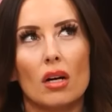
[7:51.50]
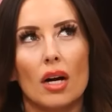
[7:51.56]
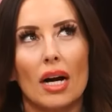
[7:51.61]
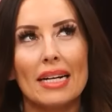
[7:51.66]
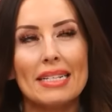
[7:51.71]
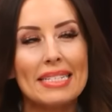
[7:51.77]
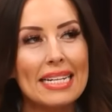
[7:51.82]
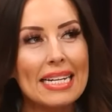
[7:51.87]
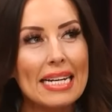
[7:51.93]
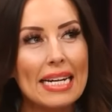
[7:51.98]
I
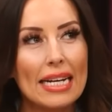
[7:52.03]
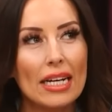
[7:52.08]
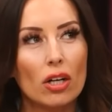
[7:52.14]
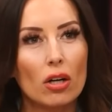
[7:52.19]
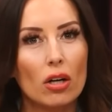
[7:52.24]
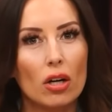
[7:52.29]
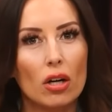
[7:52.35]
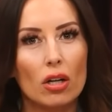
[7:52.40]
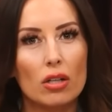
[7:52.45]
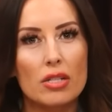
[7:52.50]
did
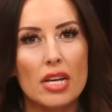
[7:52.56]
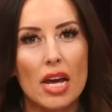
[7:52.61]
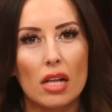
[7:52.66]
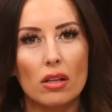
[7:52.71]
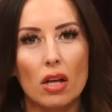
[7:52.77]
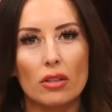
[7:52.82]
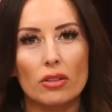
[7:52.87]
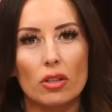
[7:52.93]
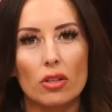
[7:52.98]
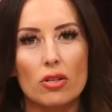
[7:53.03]
hear her tell
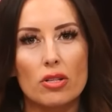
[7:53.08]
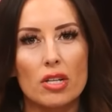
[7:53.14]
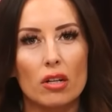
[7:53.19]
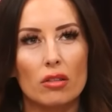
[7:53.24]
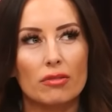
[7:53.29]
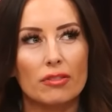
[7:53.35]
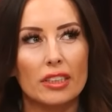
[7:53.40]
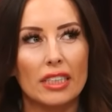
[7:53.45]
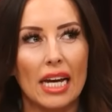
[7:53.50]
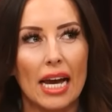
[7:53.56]
on
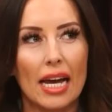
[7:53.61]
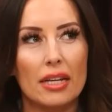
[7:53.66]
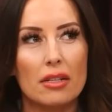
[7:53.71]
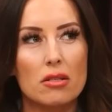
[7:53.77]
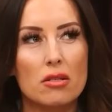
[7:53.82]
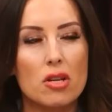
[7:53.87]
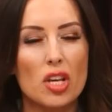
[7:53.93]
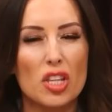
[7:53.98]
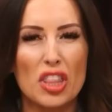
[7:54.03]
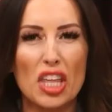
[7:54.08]
herself
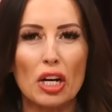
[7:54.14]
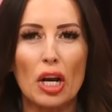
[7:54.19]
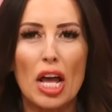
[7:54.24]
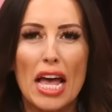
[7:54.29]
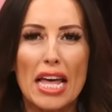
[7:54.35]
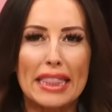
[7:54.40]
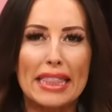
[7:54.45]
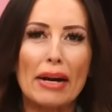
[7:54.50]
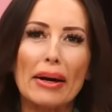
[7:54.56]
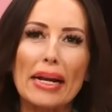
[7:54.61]
again. There
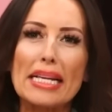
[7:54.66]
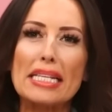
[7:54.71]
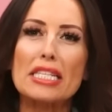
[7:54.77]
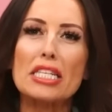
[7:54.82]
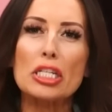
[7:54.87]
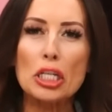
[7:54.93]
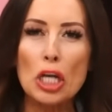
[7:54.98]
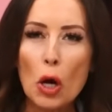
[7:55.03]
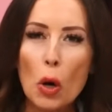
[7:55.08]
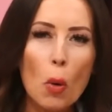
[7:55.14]
there is
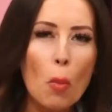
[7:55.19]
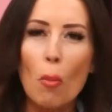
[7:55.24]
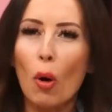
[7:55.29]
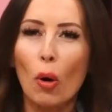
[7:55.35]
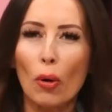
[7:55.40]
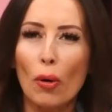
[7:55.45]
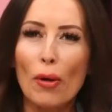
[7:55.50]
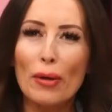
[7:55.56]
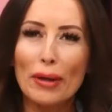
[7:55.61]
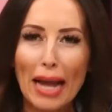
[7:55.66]
no
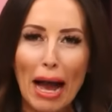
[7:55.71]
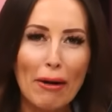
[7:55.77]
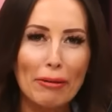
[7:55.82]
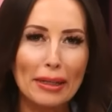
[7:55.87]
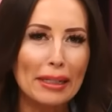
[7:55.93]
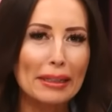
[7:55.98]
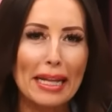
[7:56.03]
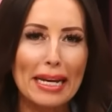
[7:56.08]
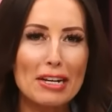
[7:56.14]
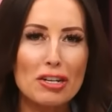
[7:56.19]
moral
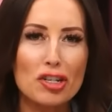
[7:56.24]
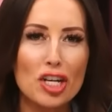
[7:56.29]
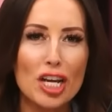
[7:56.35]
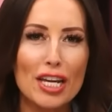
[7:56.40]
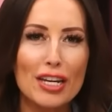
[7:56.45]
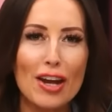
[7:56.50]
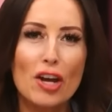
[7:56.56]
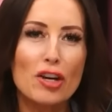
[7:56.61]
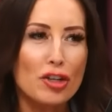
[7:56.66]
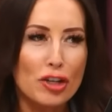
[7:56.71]

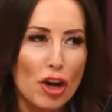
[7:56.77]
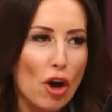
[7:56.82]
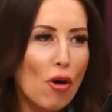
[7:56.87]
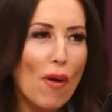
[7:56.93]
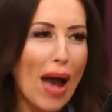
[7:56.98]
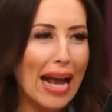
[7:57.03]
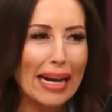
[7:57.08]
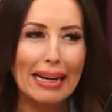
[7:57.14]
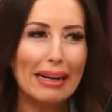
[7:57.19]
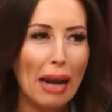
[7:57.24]
calculation, no
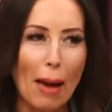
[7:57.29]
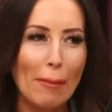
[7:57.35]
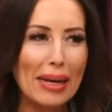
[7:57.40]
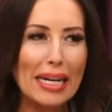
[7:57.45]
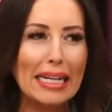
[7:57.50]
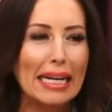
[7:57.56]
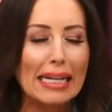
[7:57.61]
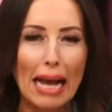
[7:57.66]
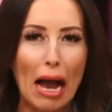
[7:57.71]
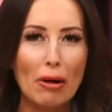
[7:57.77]

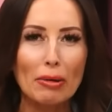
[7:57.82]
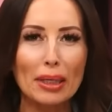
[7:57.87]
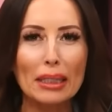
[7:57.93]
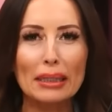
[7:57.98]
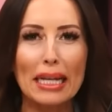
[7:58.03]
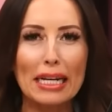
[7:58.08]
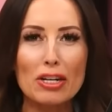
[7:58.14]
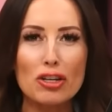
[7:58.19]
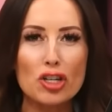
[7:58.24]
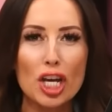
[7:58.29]
economic
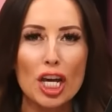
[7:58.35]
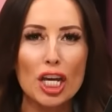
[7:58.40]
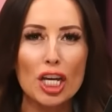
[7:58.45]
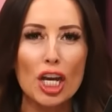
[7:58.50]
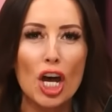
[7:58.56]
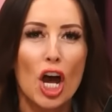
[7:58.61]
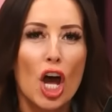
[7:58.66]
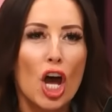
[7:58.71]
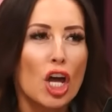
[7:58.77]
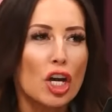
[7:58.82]
calculation,
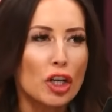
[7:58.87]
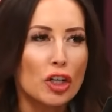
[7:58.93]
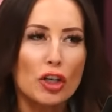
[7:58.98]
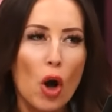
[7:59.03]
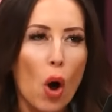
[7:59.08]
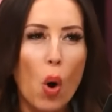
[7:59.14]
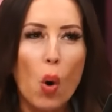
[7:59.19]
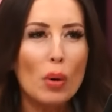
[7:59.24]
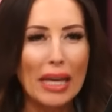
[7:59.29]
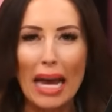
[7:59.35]

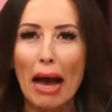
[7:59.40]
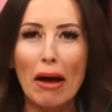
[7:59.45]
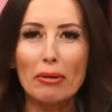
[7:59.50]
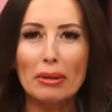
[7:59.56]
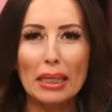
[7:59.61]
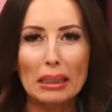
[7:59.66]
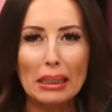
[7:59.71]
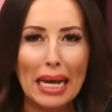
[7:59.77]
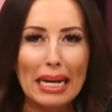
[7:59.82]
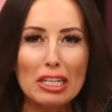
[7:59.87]
no
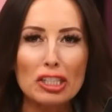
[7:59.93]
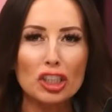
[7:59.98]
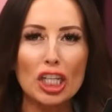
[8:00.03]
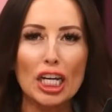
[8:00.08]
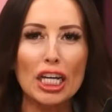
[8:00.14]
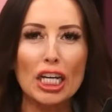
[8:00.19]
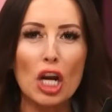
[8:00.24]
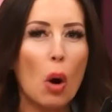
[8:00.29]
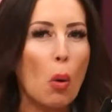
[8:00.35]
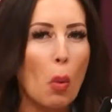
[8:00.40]

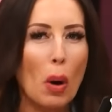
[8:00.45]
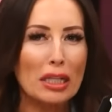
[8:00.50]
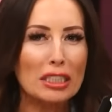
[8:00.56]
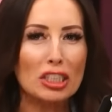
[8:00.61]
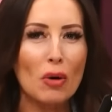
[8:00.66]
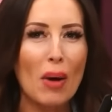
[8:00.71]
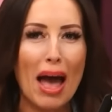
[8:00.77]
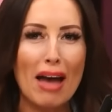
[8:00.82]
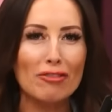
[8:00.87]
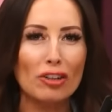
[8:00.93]
calculation
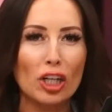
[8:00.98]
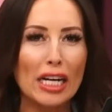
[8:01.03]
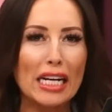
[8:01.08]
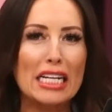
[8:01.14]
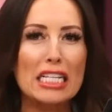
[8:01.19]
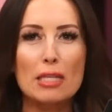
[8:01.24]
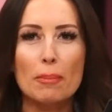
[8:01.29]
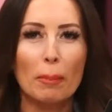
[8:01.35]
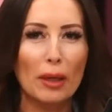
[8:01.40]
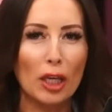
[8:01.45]
whatsoever. It
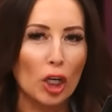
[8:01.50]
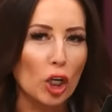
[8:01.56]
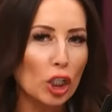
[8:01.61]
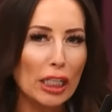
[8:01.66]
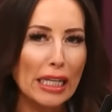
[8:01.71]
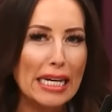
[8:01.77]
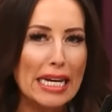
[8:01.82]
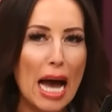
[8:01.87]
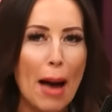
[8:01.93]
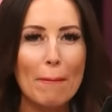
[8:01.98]
is
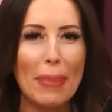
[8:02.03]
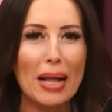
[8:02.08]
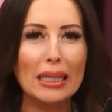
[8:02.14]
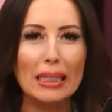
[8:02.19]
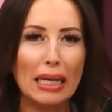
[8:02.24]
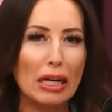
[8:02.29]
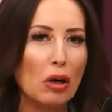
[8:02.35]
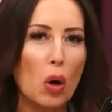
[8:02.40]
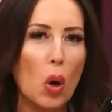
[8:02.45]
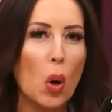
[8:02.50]
purely a
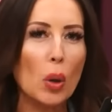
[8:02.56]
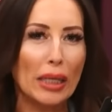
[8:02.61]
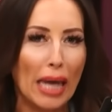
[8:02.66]
political